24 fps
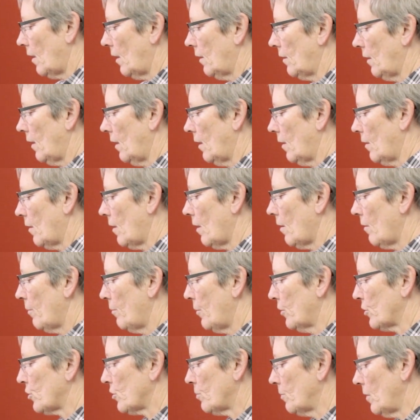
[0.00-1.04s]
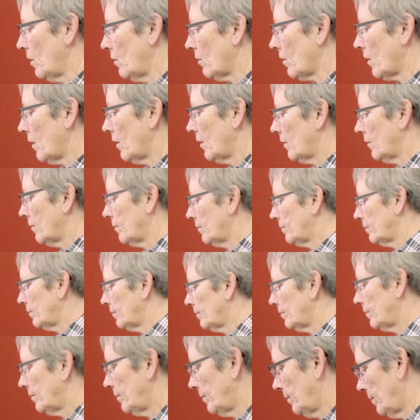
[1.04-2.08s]
And then push milk.
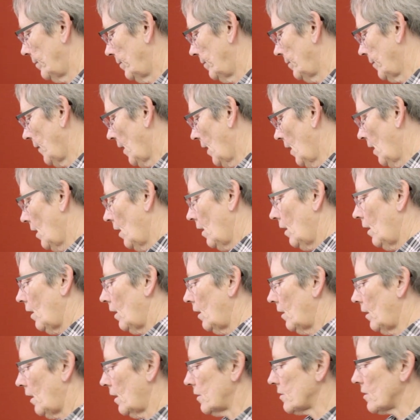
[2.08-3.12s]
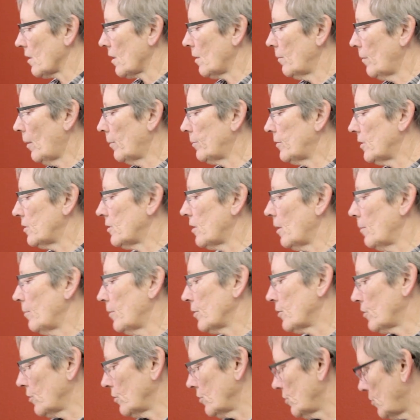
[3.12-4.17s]
It has to come up to
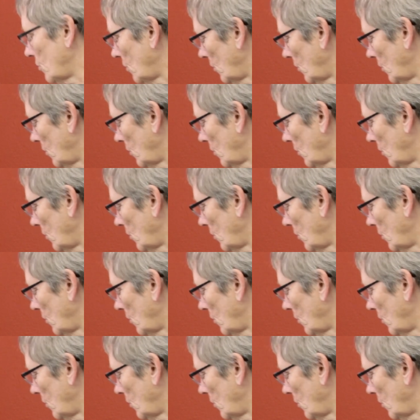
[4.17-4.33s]
temperature,